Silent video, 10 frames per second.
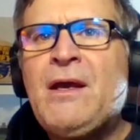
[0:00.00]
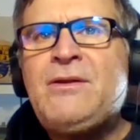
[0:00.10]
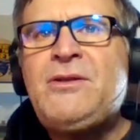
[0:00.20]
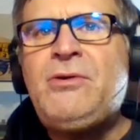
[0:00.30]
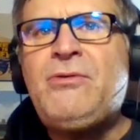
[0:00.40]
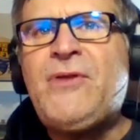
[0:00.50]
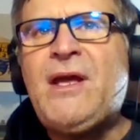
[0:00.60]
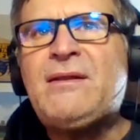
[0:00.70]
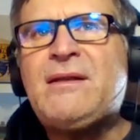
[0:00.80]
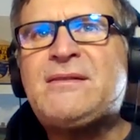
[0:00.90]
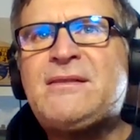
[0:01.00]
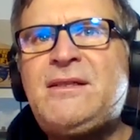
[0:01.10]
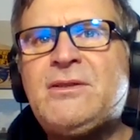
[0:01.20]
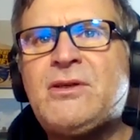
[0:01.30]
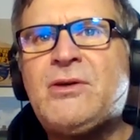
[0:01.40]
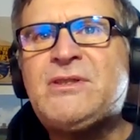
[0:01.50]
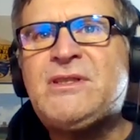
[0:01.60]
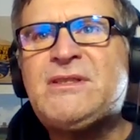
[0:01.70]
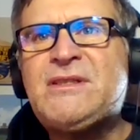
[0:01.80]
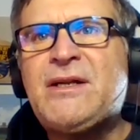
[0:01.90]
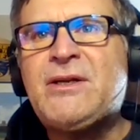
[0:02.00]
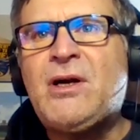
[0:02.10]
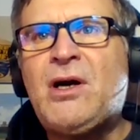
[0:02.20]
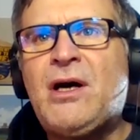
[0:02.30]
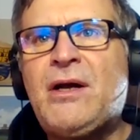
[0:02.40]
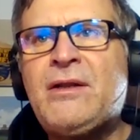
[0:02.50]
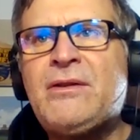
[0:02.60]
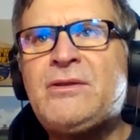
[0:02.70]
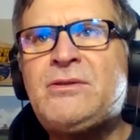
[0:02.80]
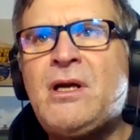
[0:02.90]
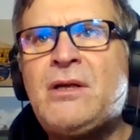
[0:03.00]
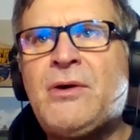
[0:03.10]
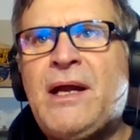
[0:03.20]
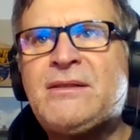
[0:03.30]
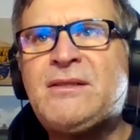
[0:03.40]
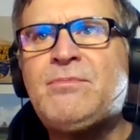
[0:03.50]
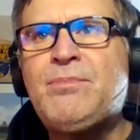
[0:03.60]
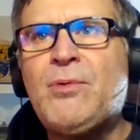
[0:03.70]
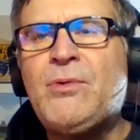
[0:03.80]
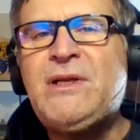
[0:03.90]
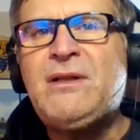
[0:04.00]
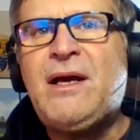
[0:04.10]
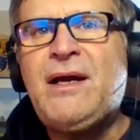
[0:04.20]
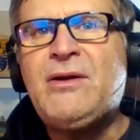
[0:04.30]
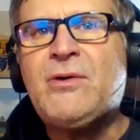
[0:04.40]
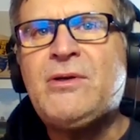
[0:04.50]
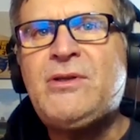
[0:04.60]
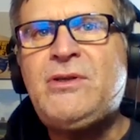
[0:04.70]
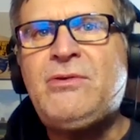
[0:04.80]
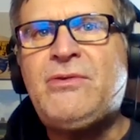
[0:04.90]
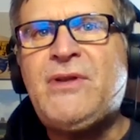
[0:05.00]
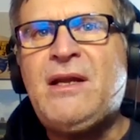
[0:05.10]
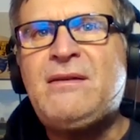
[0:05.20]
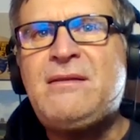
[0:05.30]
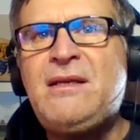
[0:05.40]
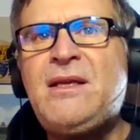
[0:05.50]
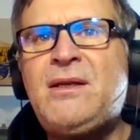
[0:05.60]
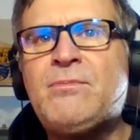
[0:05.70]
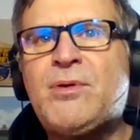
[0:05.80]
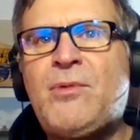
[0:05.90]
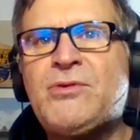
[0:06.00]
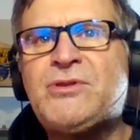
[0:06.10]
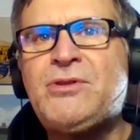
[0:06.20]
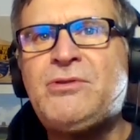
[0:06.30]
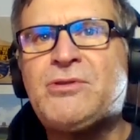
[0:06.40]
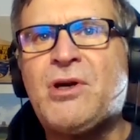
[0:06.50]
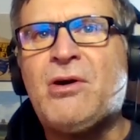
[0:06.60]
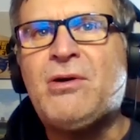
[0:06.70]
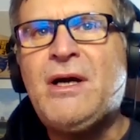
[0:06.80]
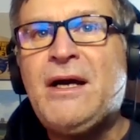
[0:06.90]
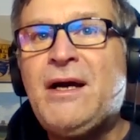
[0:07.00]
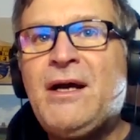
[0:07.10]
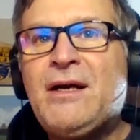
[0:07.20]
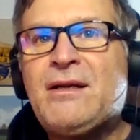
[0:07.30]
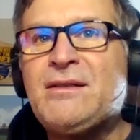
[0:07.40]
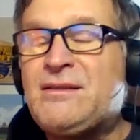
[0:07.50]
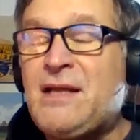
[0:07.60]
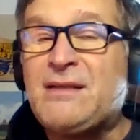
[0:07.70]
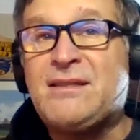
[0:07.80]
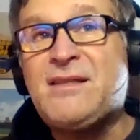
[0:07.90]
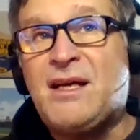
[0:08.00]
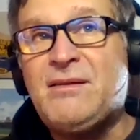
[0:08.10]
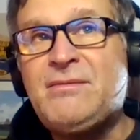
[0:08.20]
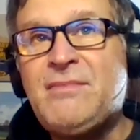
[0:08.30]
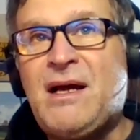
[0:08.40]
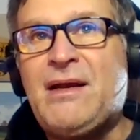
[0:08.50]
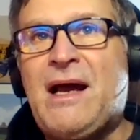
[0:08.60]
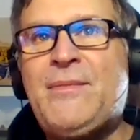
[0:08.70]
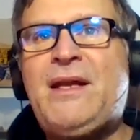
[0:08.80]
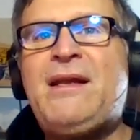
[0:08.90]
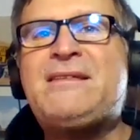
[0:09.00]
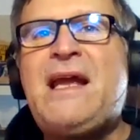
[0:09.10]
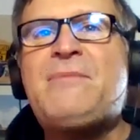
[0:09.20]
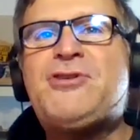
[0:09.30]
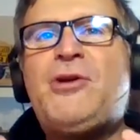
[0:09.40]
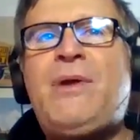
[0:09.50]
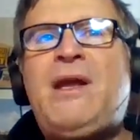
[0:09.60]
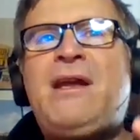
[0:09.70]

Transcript: do you think that Steele goes to center on the Johansson Boldy line, or do you think Dean promotes Gaudreau? Because that's a sudden. I, I, mean, his name should be